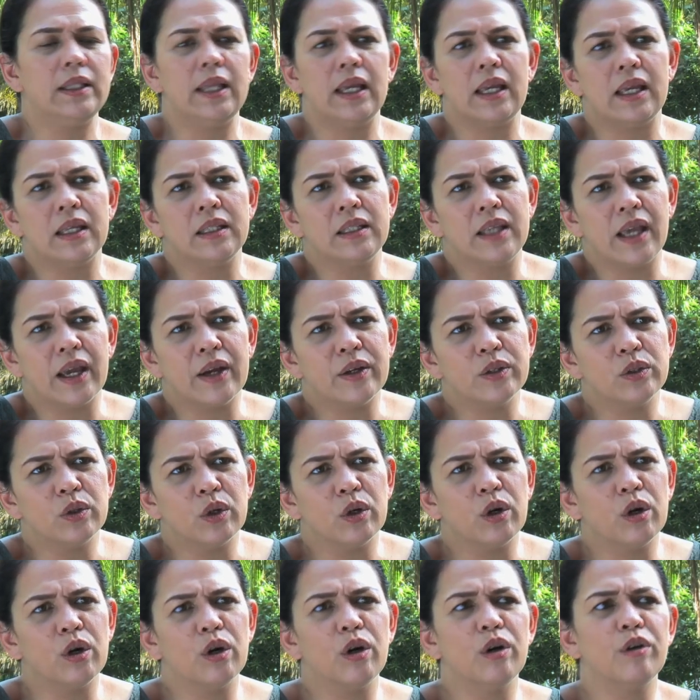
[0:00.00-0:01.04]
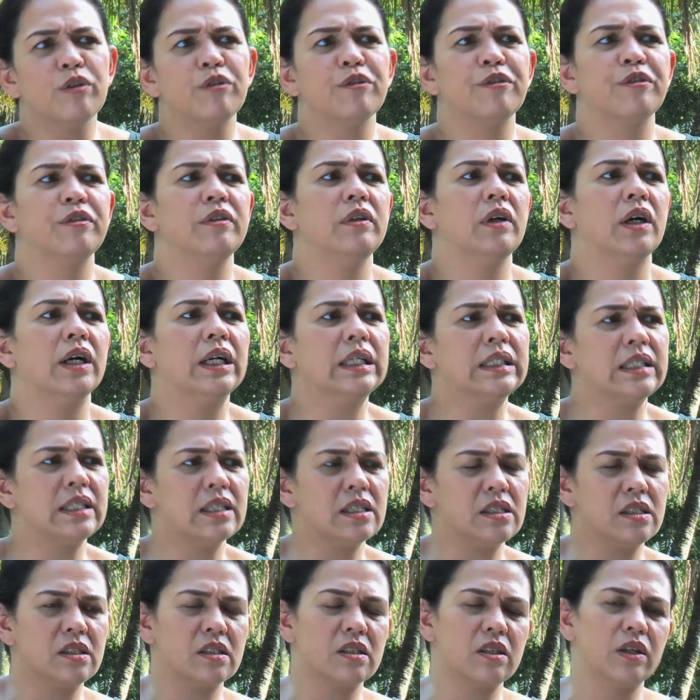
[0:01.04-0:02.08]
taken care of, the
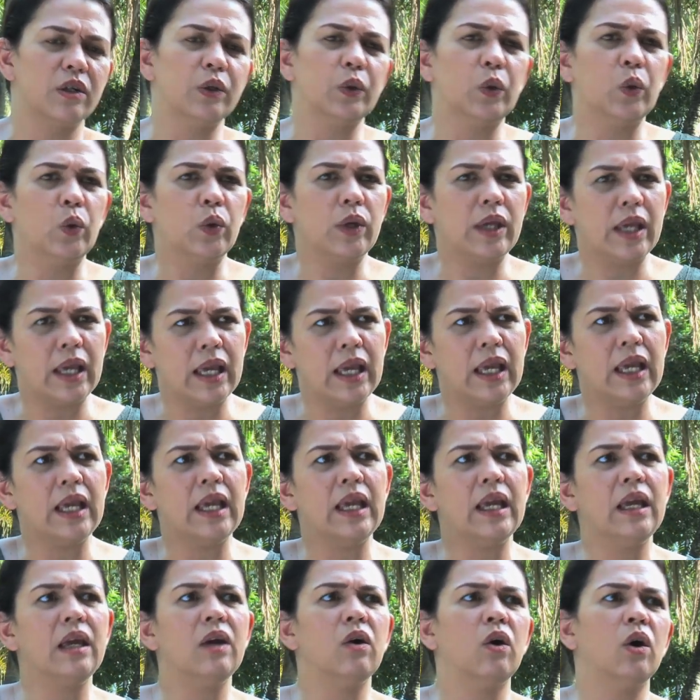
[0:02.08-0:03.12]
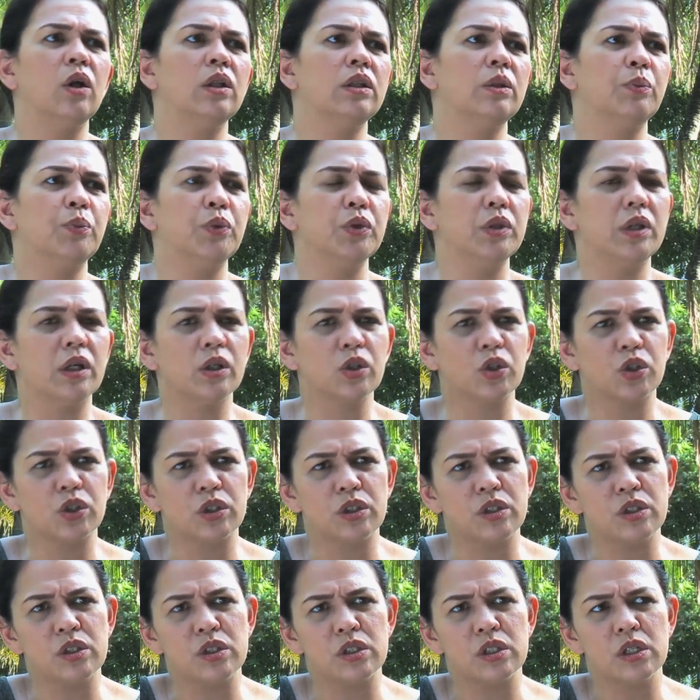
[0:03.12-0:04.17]
artists are okay, all the
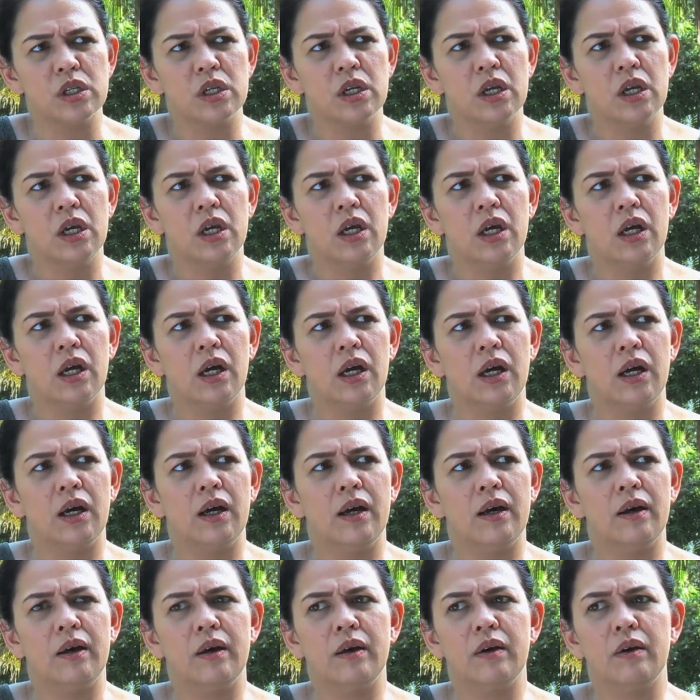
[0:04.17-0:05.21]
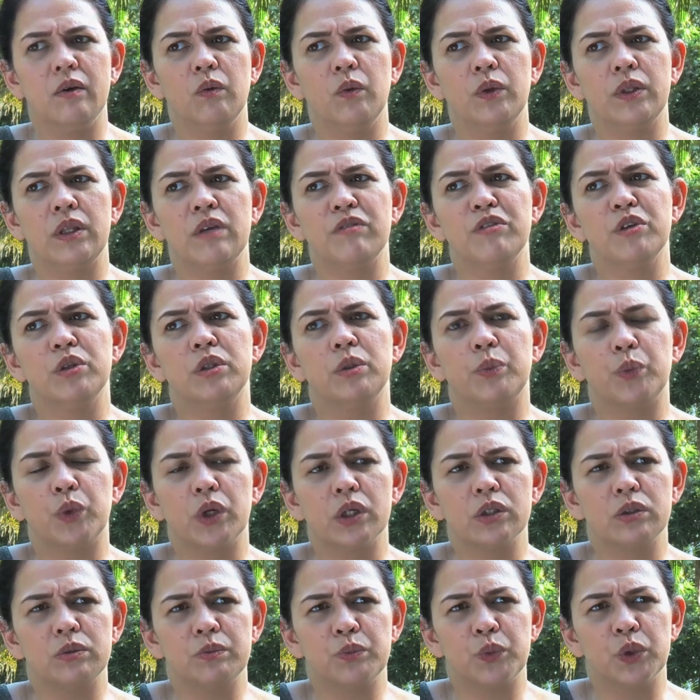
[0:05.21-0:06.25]
productions, whatever
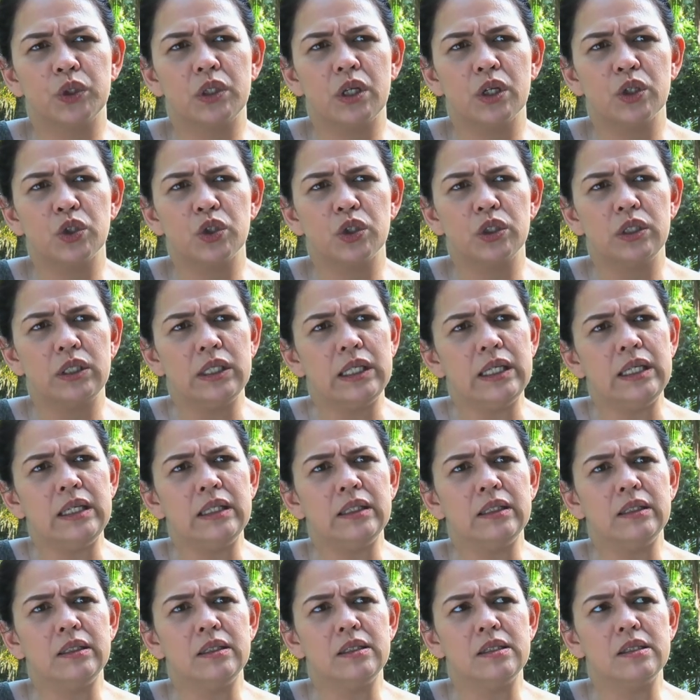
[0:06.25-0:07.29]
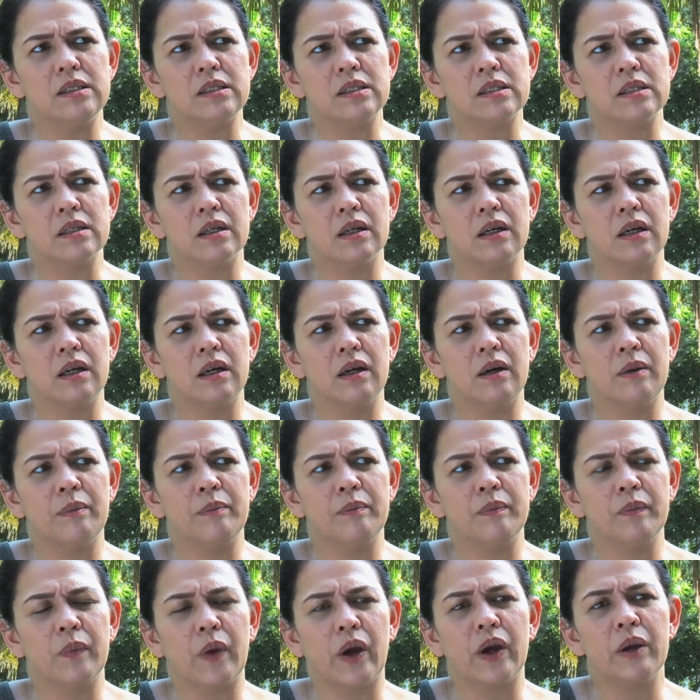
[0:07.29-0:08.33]
the production needs
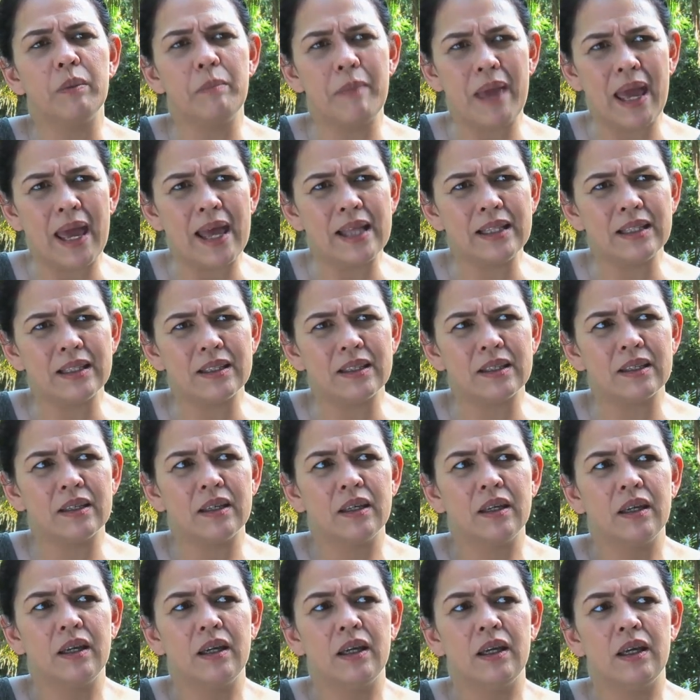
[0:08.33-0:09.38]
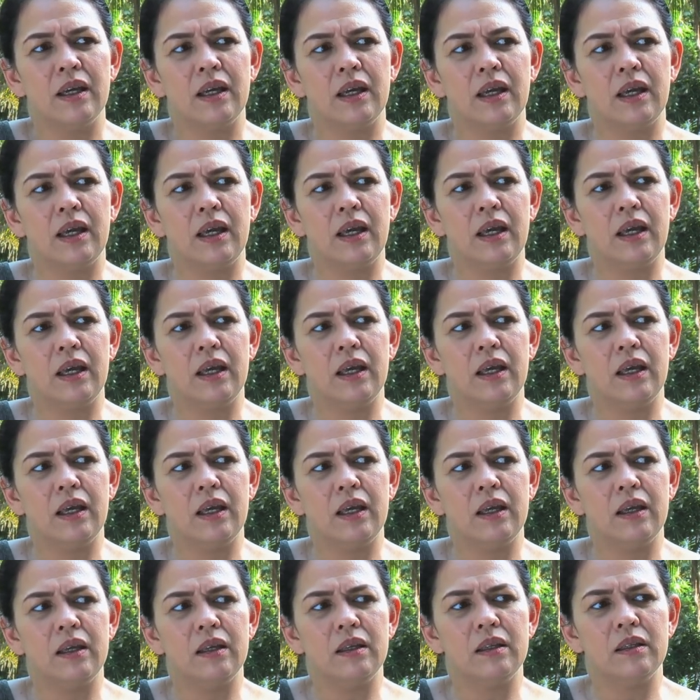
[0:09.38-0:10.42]
are met.
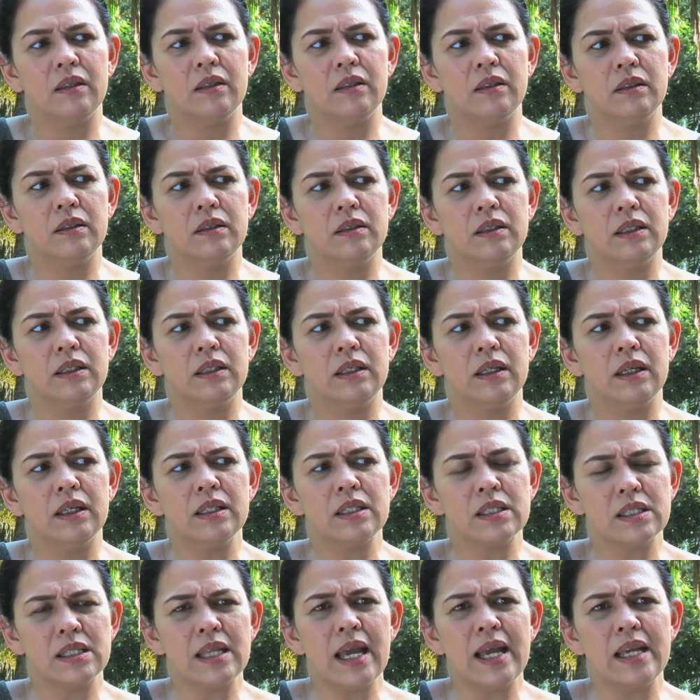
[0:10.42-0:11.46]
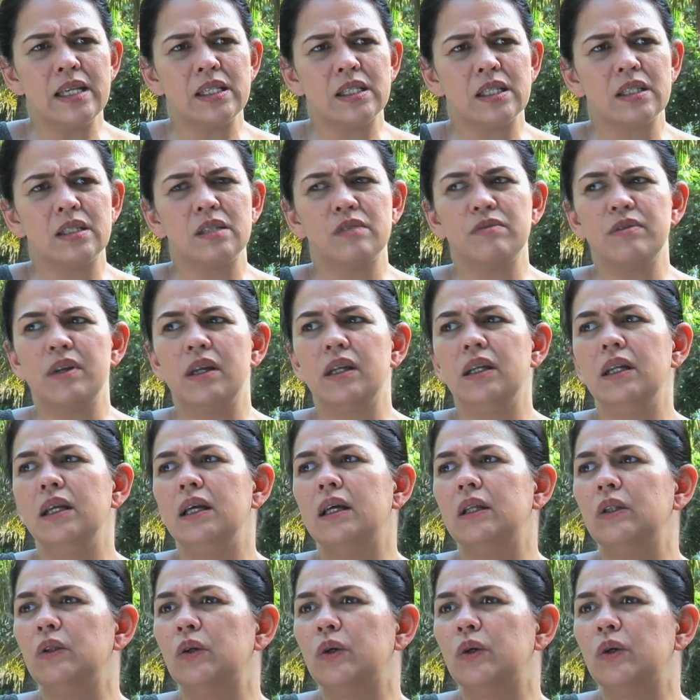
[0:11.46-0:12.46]
And it's nice, it's very